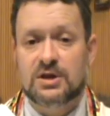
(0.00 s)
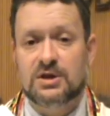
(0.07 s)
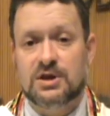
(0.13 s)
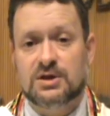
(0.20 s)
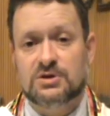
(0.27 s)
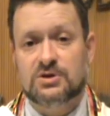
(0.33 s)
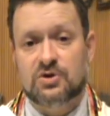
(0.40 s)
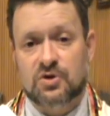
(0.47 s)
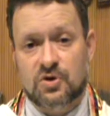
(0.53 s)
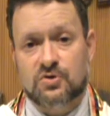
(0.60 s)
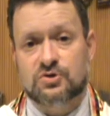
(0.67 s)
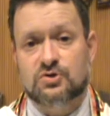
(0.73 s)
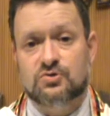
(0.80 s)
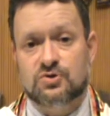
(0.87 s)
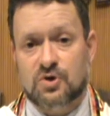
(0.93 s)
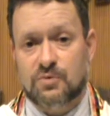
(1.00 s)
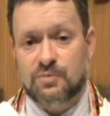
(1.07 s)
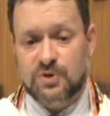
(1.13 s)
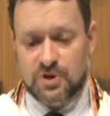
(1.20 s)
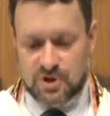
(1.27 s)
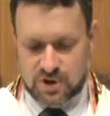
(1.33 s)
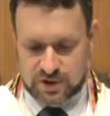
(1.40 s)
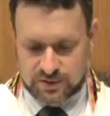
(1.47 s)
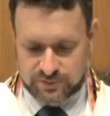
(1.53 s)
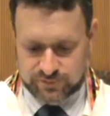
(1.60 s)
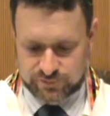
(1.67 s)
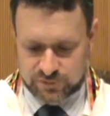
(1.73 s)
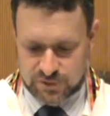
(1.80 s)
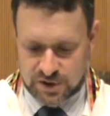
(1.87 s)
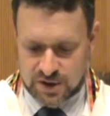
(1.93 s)
than those who don't belong.
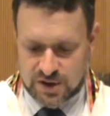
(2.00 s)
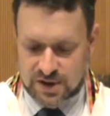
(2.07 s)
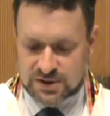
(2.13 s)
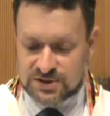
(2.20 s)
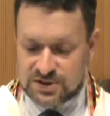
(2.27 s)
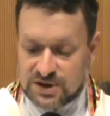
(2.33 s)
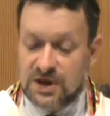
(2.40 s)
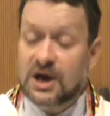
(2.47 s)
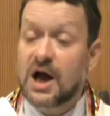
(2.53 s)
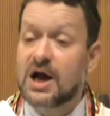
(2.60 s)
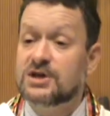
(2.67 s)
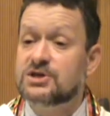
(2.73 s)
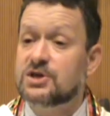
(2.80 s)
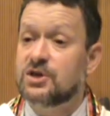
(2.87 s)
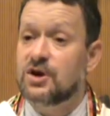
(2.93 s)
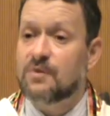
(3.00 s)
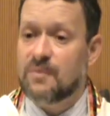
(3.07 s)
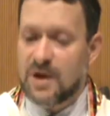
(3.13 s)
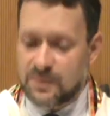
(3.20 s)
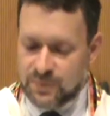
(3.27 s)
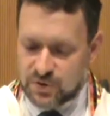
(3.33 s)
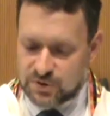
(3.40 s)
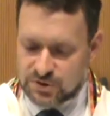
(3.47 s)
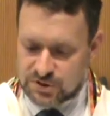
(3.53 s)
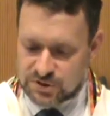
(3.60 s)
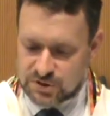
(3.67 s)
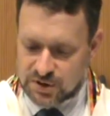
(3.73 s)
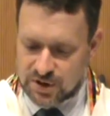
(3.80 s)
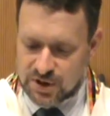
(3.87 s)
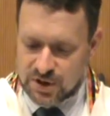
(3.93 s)
Synagogues and their
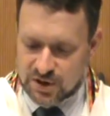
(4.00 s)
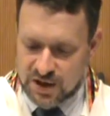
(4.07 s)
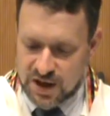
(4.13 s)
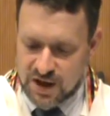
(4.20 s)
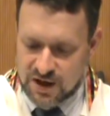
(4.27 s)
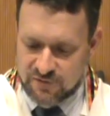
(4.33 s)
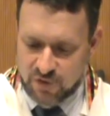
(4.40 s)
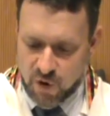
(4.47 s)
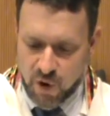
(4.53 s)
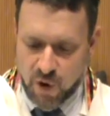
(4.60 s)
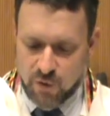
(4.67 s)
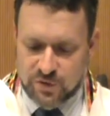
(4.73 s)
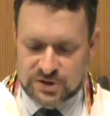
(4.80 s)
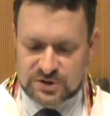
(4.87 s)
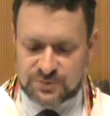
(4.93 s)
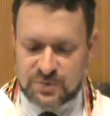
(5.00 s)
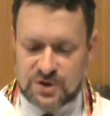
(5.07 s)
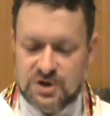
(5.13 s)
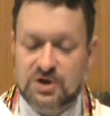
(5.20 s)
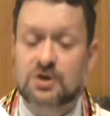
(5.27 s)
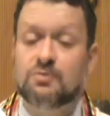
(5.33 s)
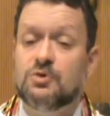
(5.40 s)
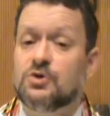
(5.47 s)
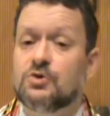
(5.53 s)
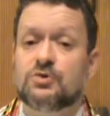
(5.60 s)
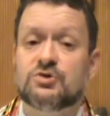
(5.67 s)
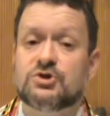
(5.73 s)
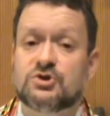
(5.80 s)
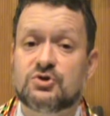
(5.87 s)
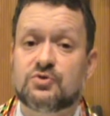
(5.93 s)
members, they have always been
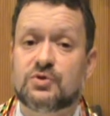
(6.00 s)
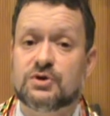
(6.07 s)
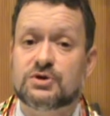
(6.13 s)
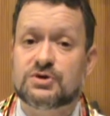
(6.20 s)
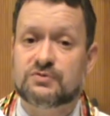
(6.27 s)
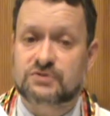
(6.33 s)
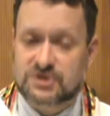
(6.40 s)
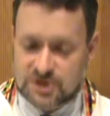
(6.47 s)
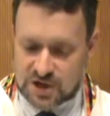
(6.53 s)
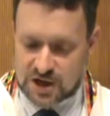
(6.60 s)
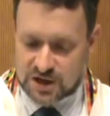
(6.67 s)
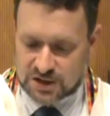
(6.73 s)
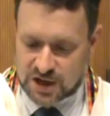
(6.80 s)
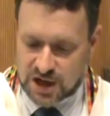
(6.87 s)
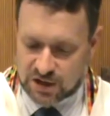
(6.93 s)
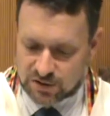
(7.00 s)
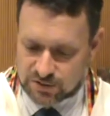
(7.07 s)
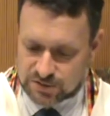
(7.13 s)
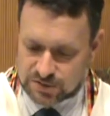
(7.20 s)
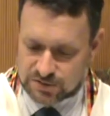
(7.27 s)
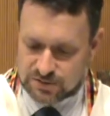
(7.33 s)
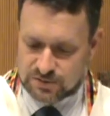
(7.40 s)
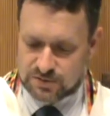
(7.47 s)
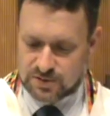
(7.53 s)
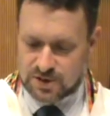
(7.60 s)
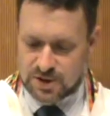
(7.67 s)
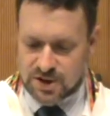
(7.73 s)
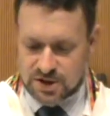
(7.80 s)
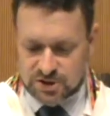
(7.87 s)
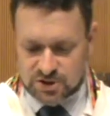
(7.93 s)
communal stewards of tzedakah dollars.
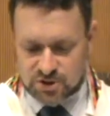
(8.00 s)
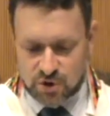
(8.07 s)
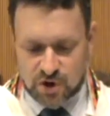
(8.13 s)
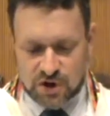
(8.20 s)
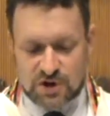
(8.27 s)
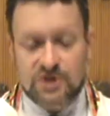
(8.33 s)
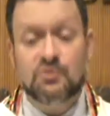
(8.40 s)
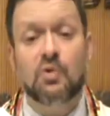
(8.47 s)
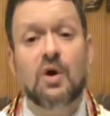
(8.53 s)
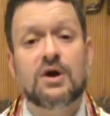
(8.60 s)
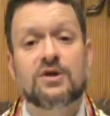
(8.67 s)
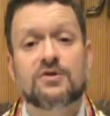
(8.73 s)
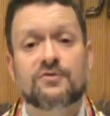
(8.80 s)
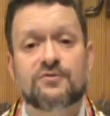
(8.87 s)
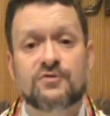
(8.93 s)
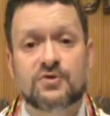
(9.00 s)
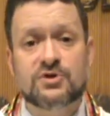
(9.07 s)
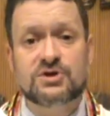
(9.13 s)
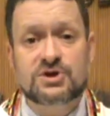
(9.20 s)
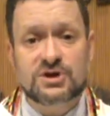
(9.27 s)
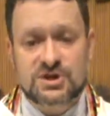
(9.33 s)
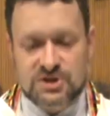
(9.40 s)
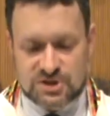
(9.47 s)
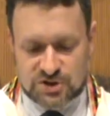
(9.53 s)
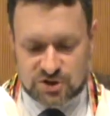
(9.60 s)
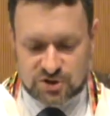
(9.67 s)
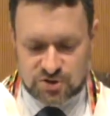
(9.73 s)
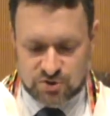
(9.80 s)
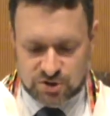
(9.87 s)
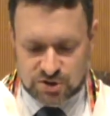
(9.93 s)
Historically, one of the first
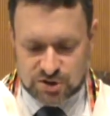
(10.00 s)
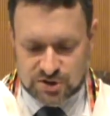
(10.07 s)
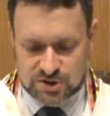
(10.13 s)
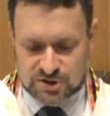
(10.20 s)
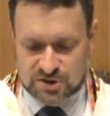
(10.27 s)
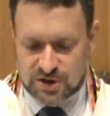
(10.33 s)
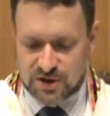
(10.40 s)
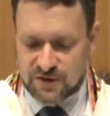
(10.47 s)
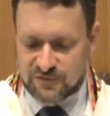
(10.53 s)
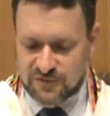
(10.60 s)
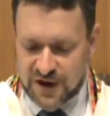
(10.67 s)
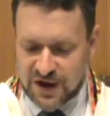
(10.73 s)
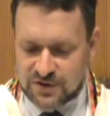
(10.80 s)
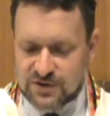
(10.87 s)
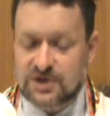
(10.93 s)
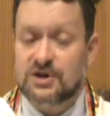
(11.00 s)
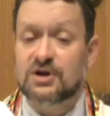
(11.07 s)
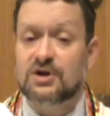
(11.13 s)
institutions founded